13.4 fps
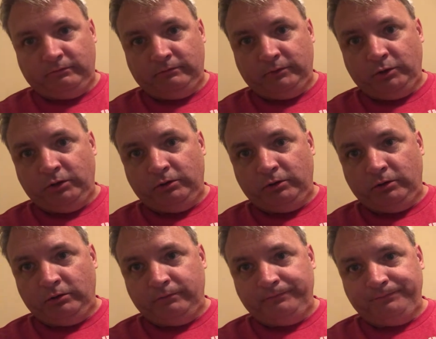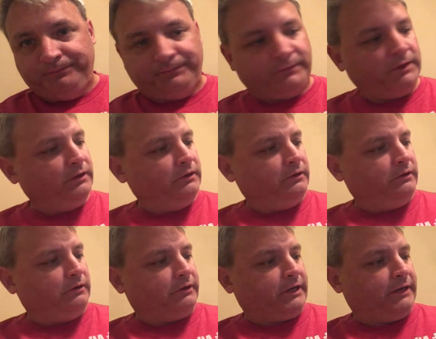Doo -doo -doo
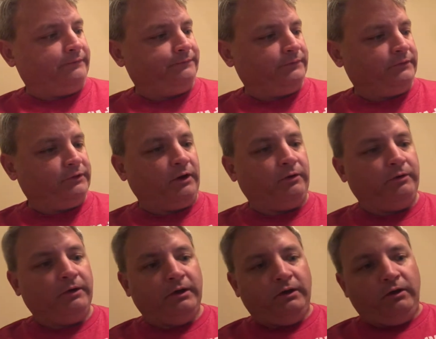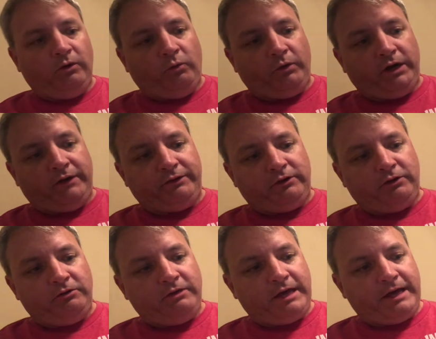Okay, so whenever you
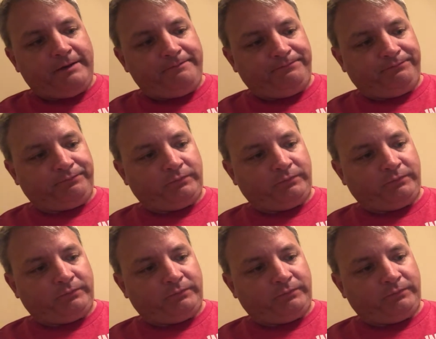do that,